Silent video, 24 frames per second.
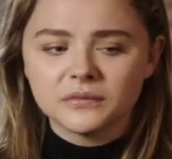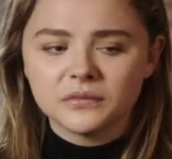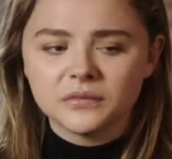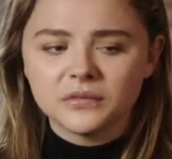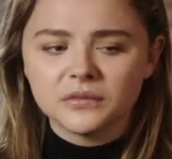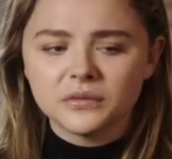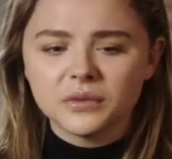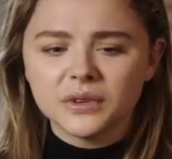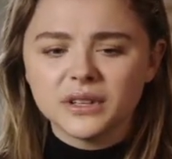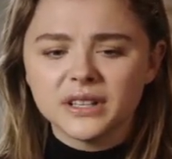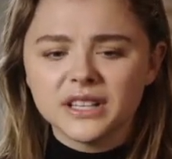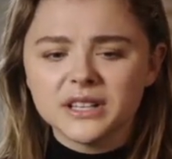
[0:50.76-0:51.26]

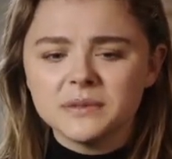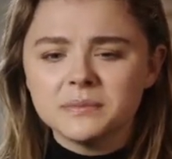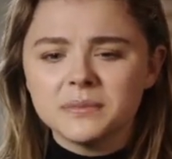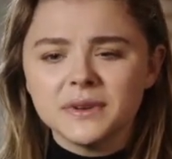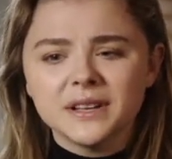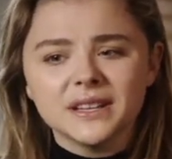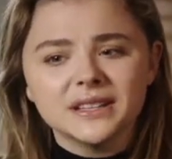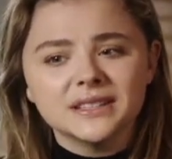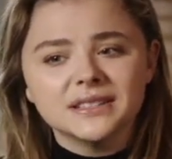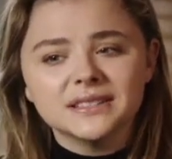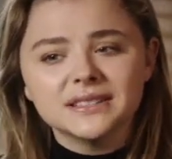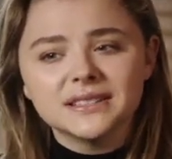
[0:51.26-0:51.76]
really
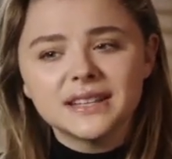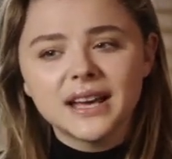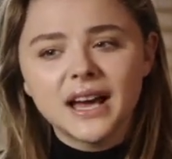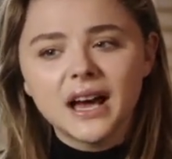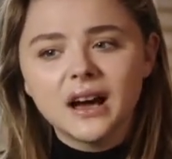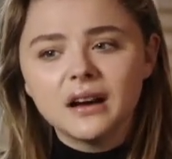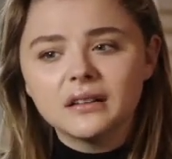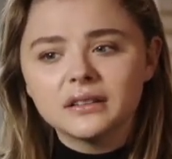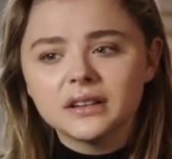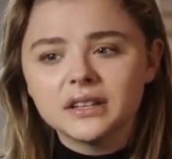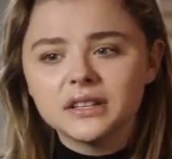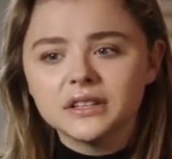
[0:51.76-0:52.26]
beaten
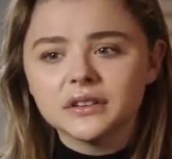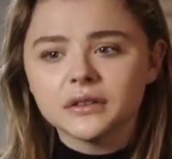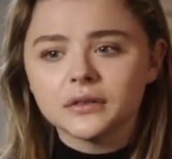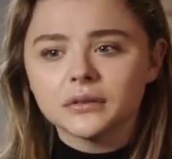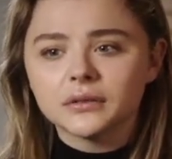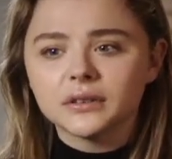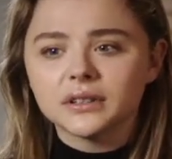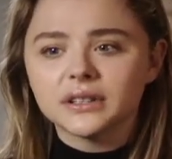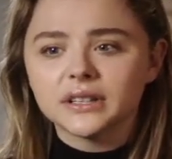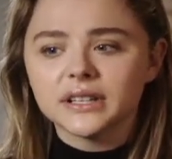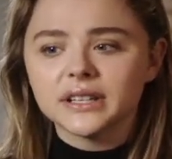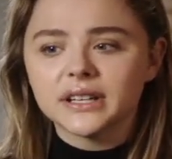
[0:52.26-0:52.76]
down and you're
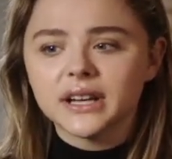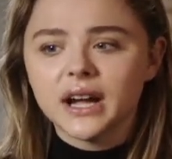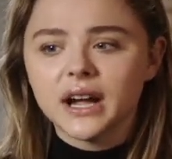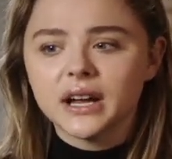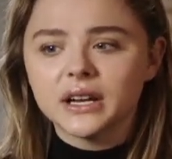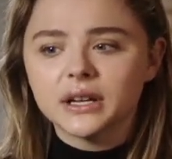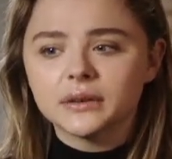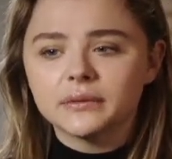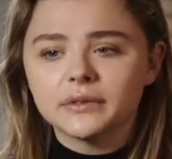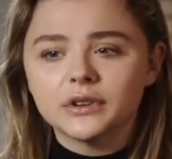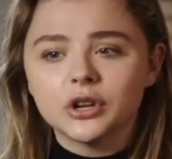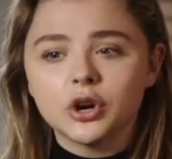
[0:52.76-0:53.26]
really
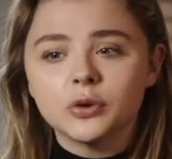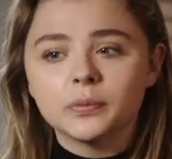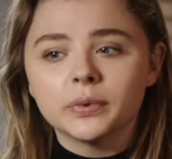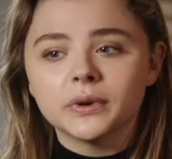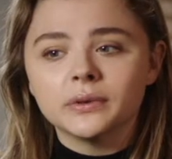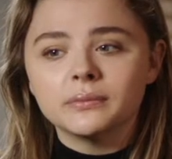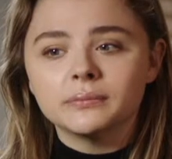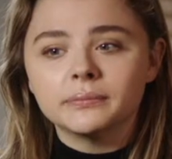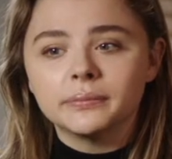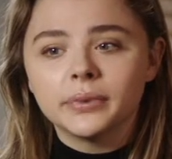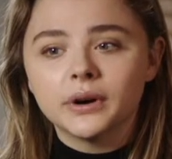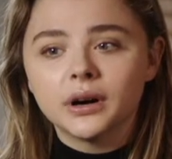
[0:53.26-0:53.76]
kind of an
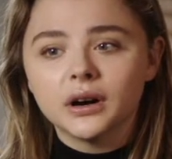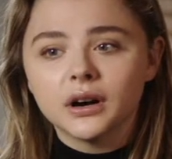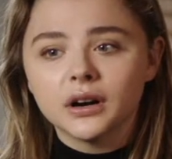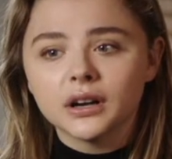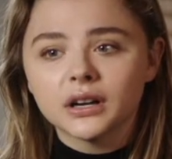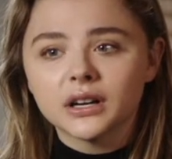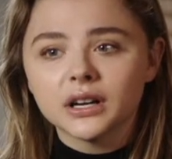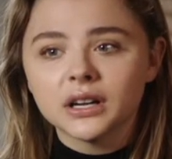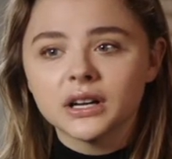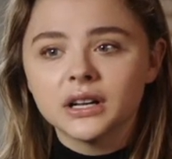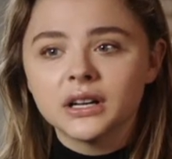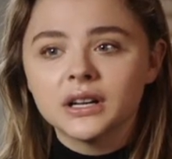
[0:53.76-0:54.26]
open
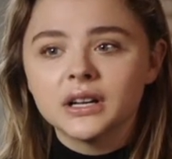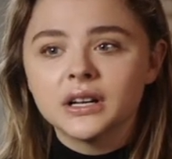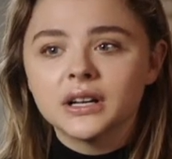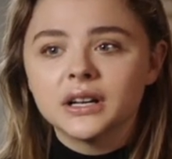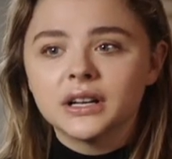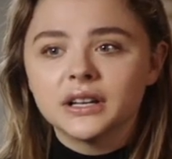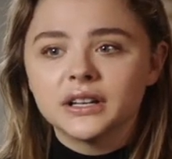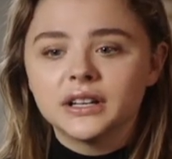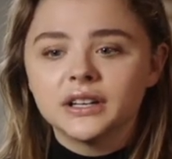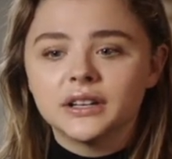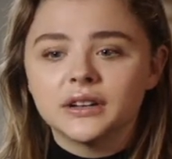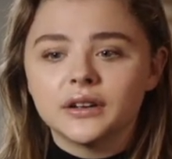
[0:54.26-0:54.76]
book,
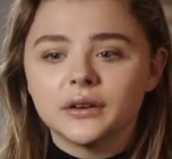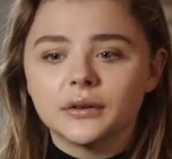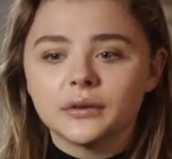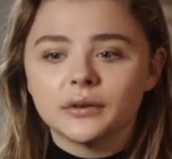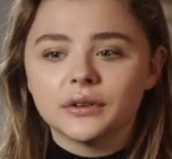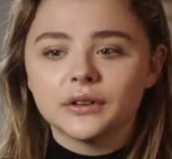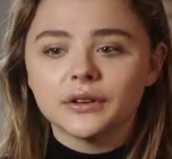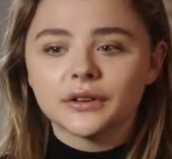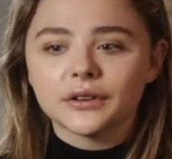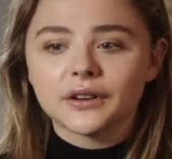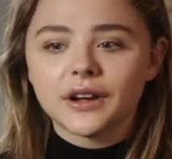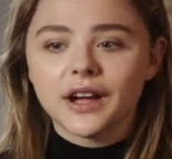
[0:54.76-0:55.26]
you know,
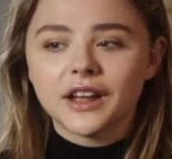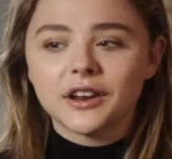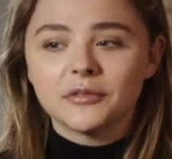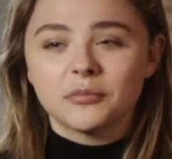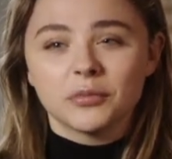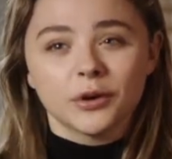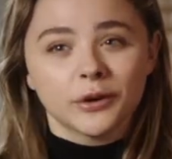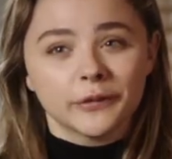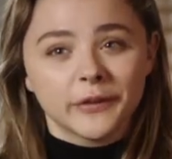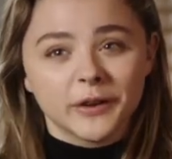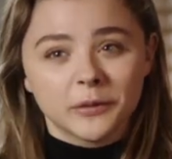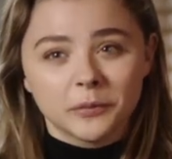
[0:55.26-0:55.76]
you're kind
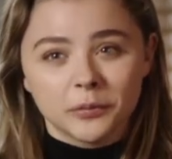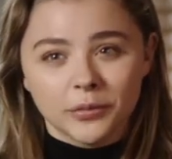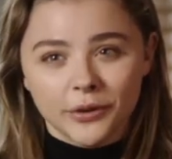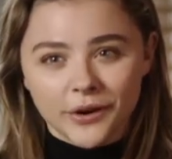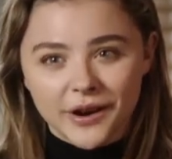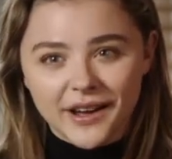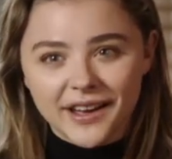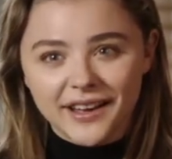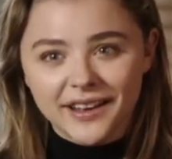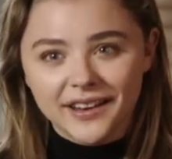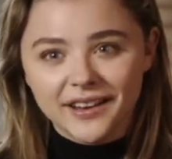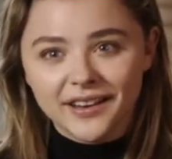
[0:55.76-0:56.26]
of perfect
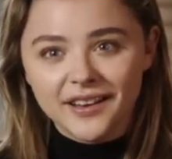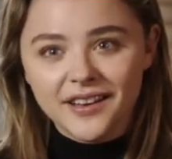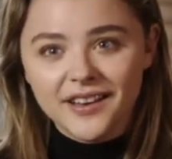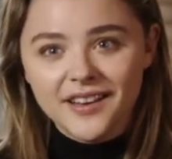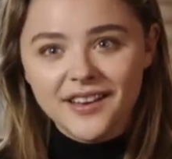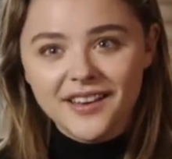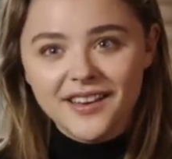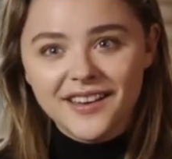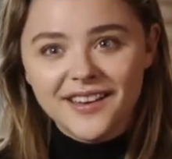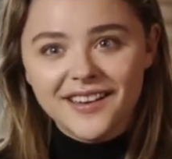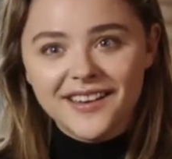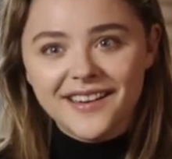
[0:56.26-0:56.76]
prey.
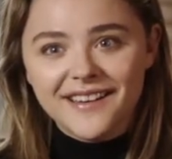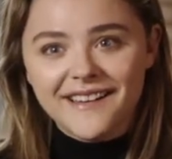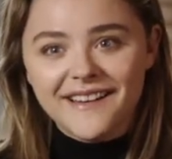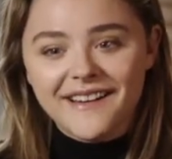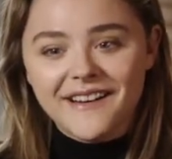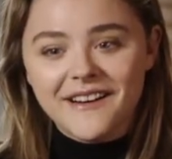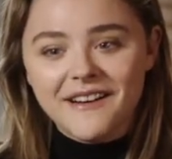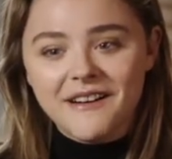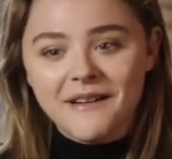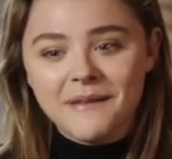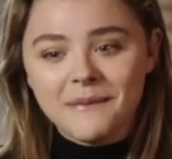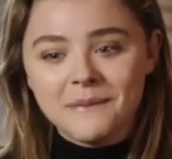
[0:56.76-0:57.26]

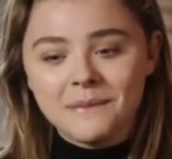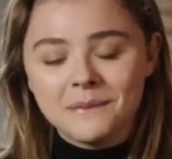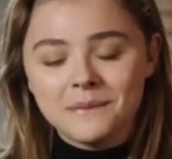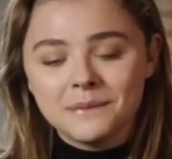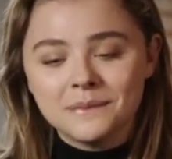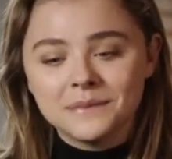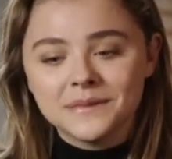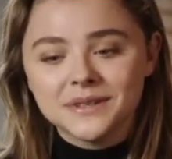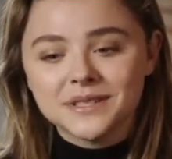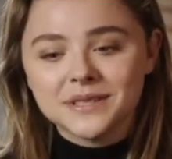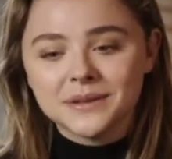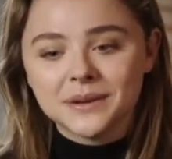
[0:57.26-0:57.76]

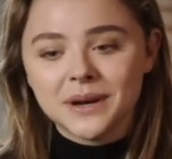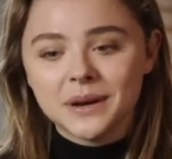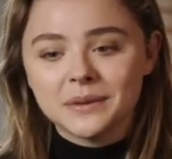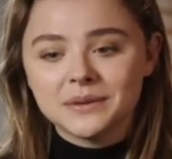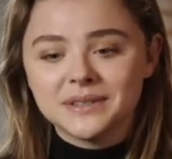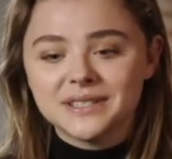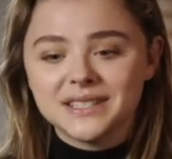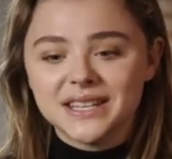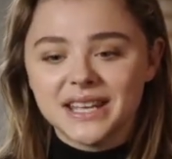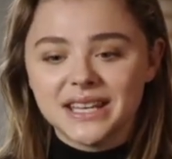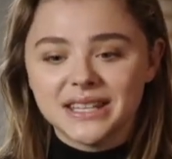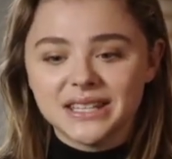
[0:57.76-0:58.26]
So I
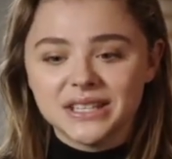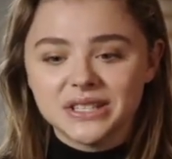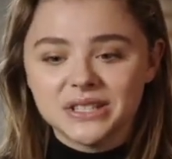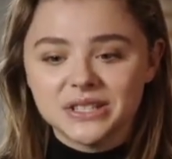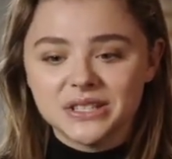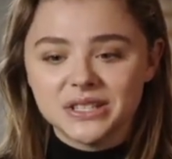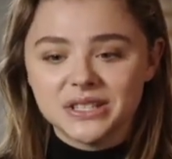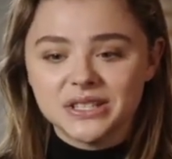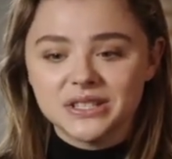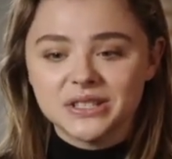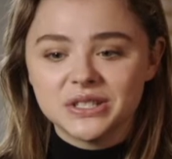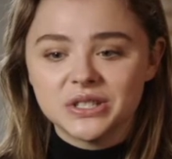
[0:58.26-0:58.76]
would say that
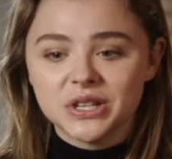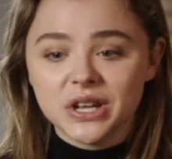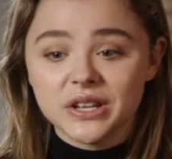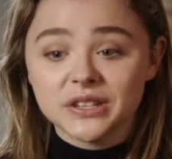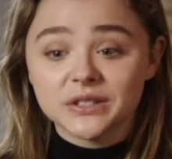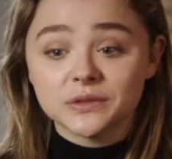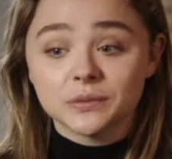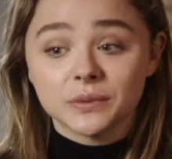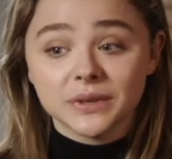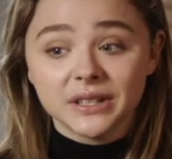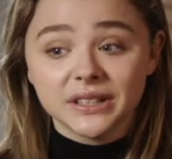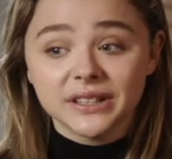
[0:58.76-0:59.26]
she's
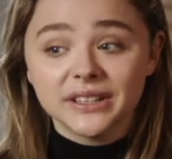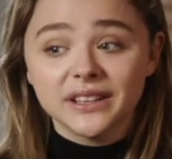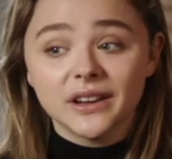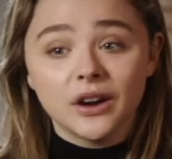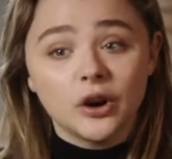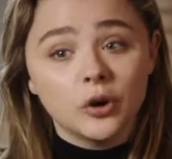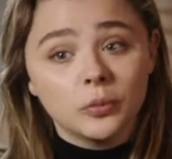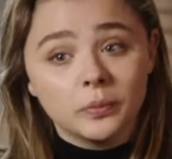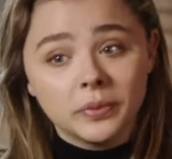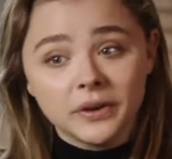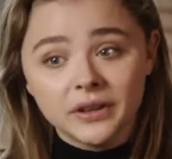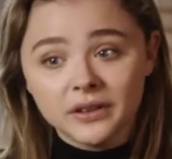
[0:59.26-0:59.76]
just really
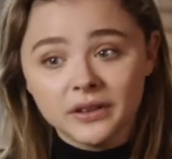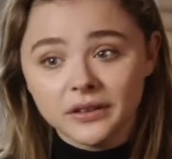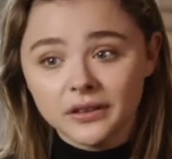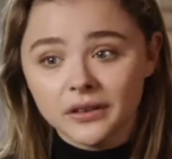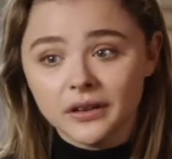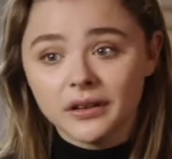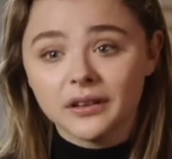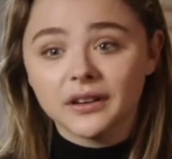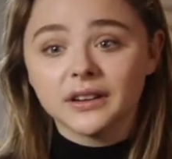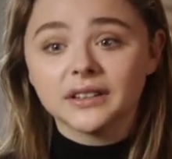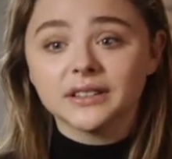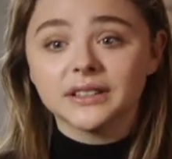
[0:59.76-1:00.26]
open
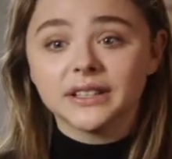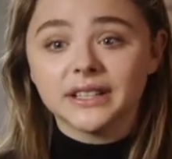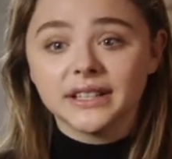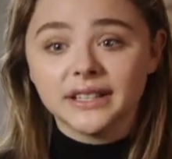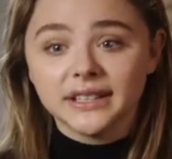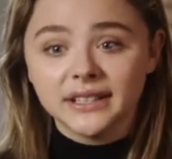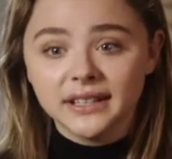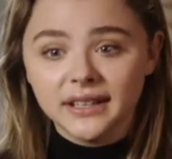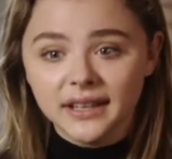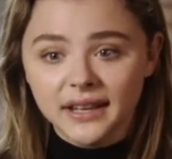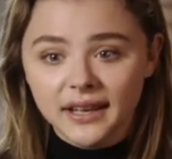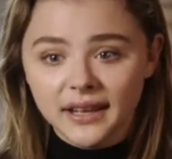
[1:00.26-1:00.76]

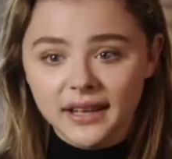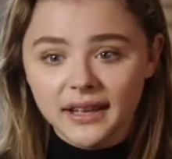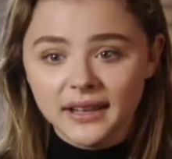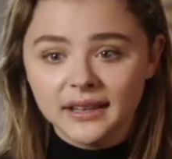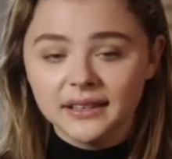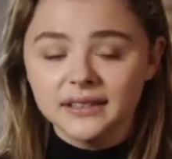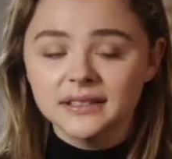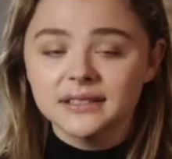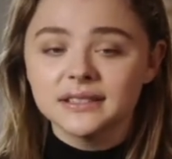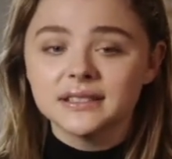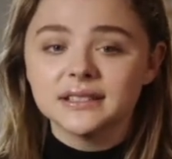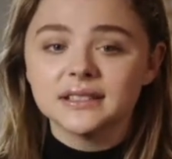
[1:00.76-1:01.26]
currently
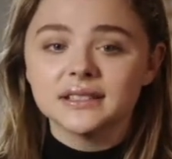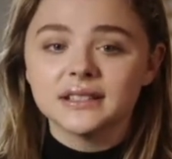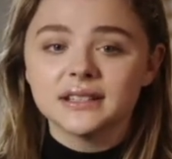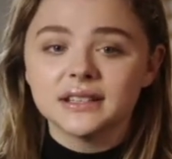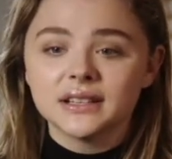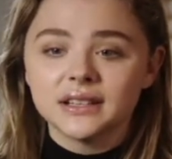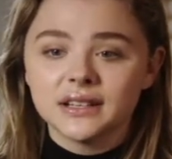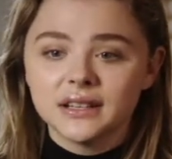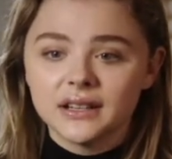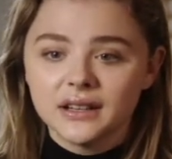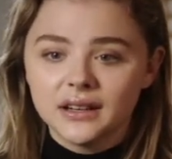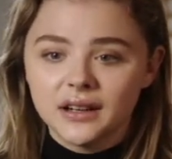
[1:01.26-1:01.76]
and
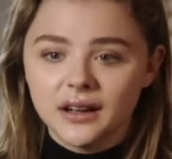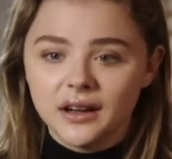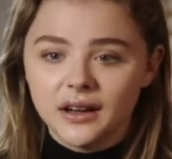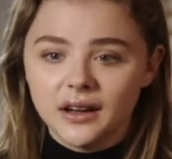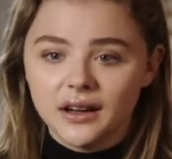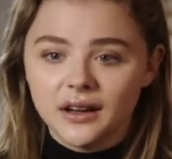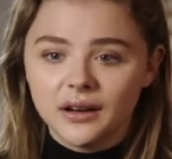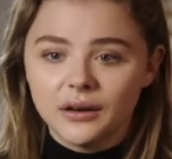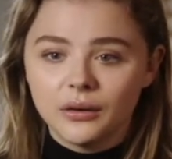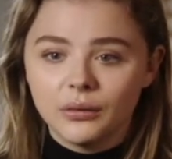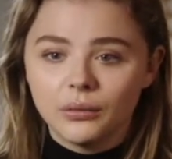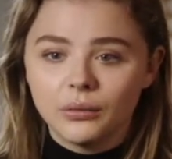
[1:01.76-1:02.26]

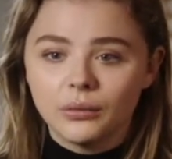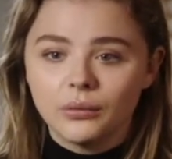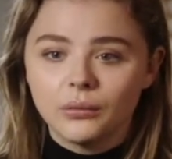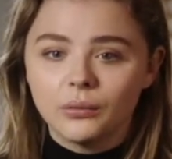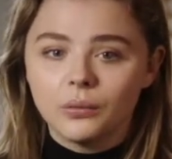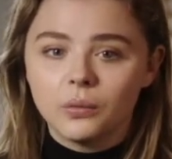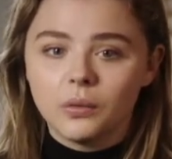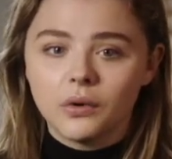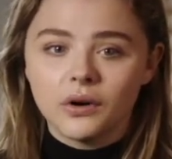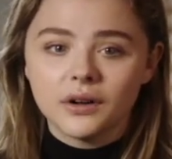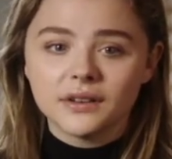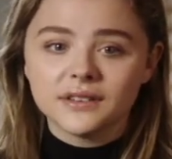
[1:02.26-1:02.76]

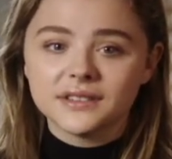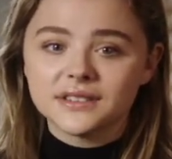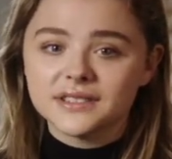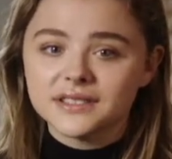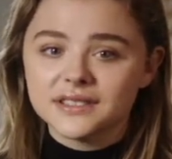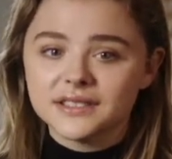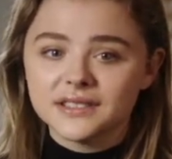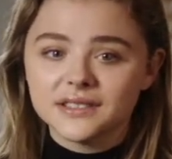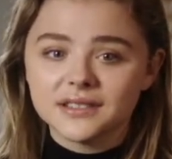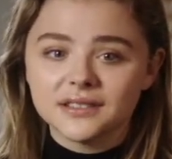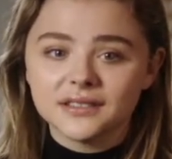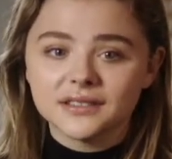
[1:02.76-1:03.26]

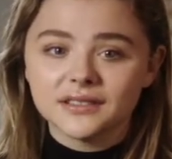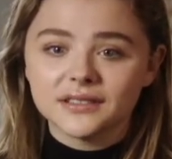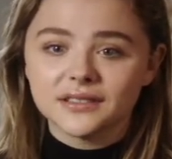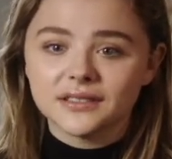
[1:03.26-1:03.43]
wants